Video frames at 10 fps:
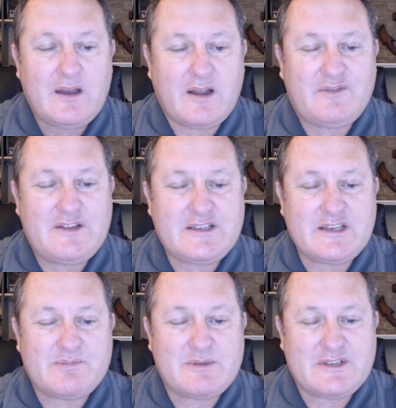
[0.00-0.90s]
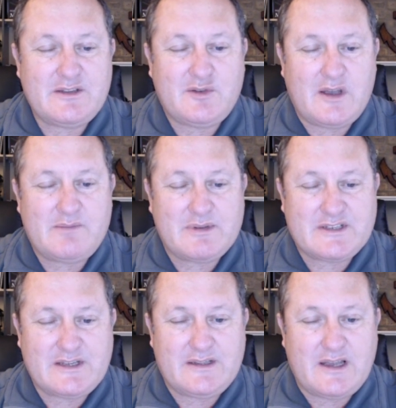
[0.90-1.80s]
Roughly 6% to
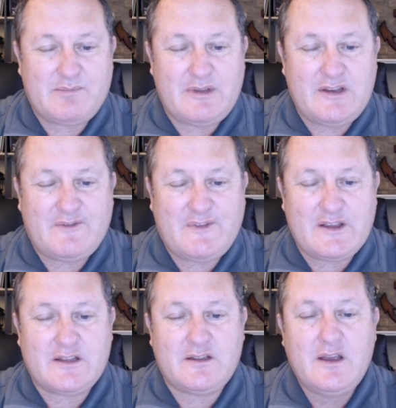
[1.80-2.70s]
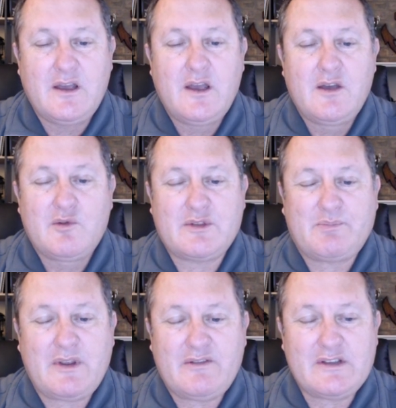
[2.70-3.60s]
8% had been infected with
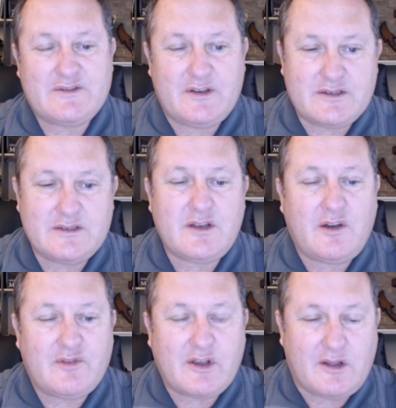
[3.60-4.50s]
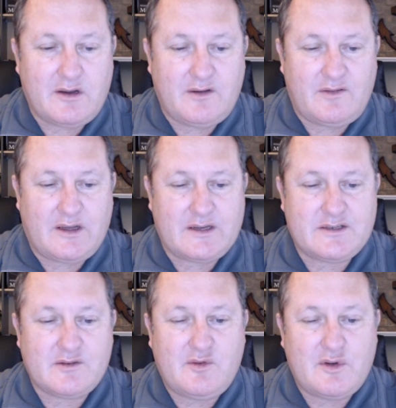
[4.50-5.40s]
previous versions of the
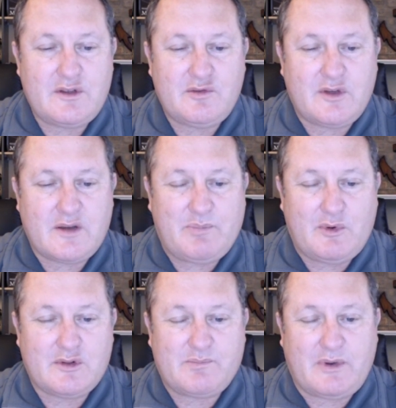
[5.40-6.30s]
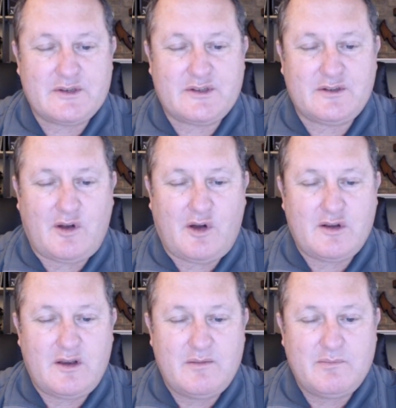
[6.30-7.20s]
coronavirus, according to a report posted
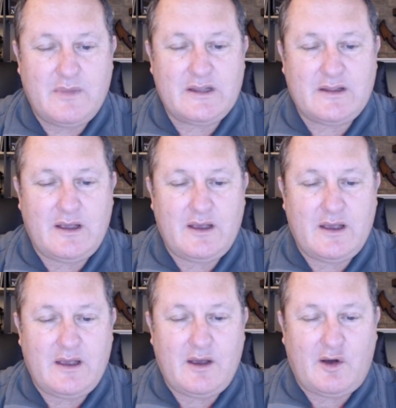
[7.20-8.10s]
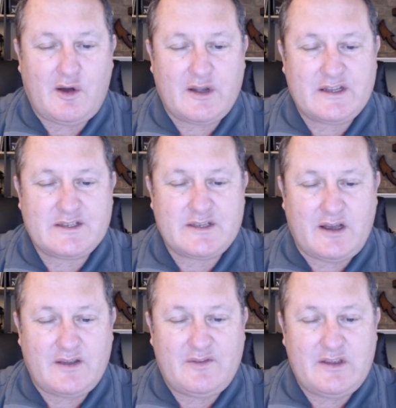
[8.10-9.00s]
on
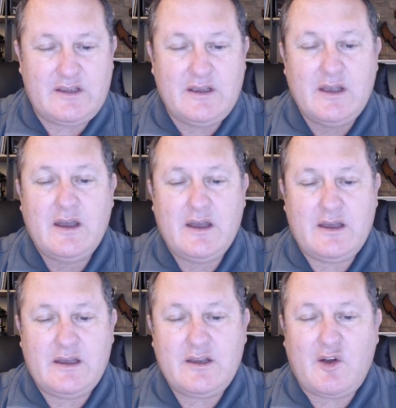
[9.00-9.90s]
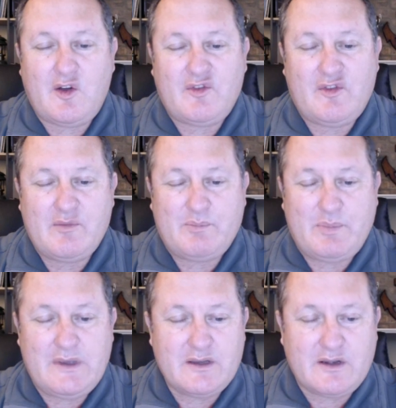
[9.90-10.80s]
MedRxiv ahead of
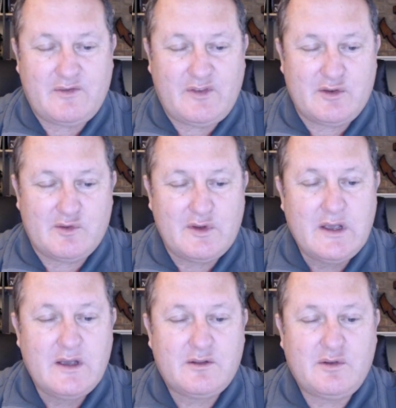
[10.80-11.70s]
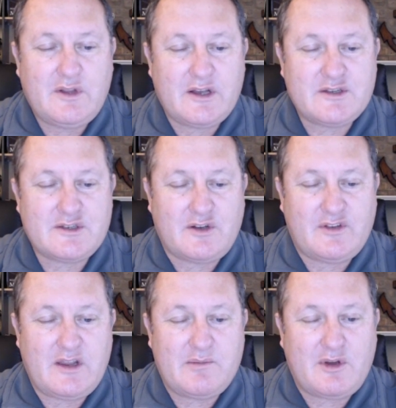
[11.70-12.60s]
peer review. Two doses of
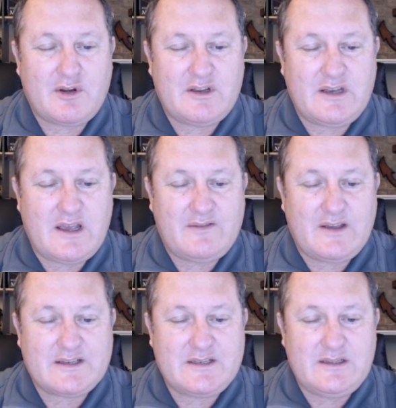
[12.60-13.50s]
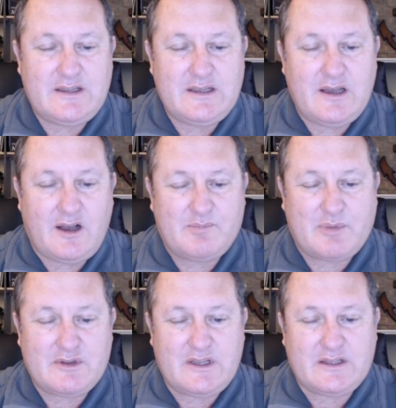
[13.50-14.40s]
an mRNA vaccine did help
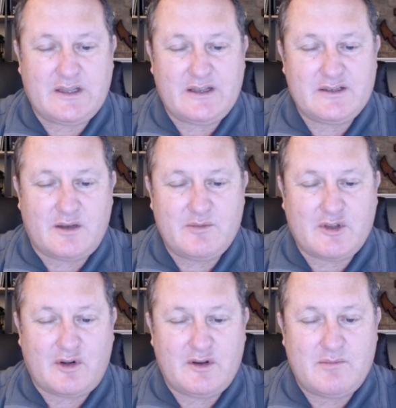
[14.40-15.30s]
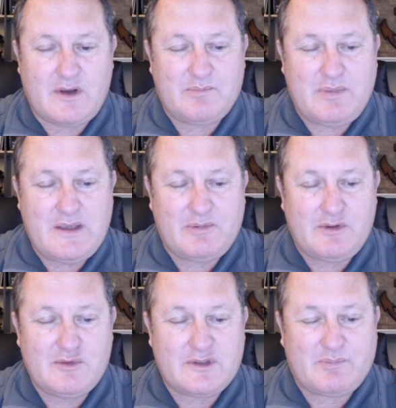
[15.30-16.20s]
protect against Omicron among
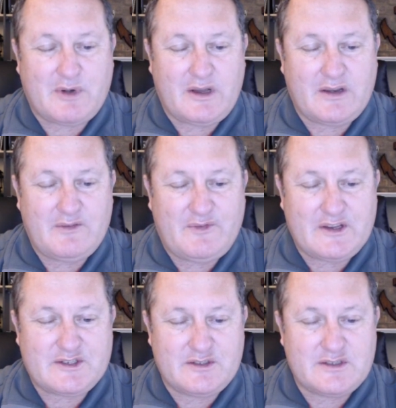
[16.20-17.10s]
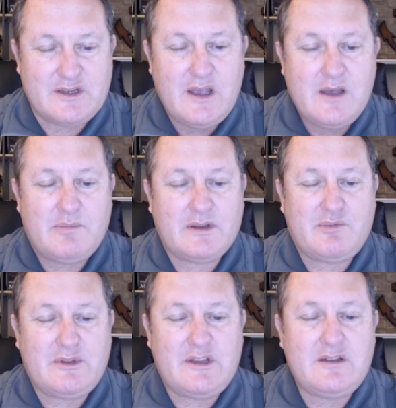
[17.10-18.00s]
people with prior infections, but
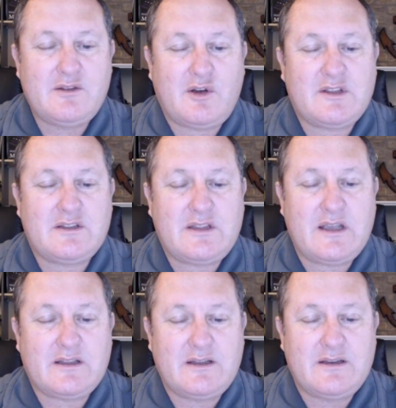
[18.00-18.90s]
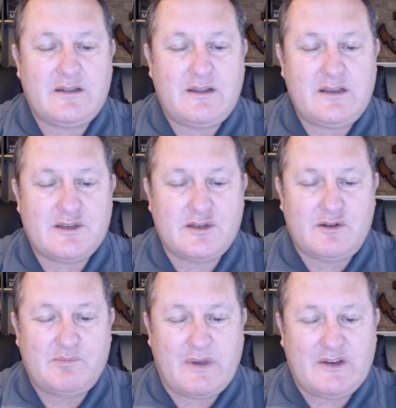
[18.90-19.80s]
we did not detect an
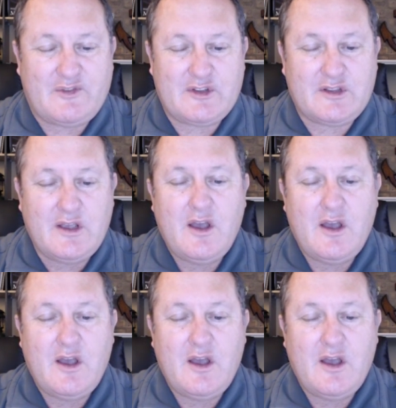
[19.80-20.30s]
additional benefit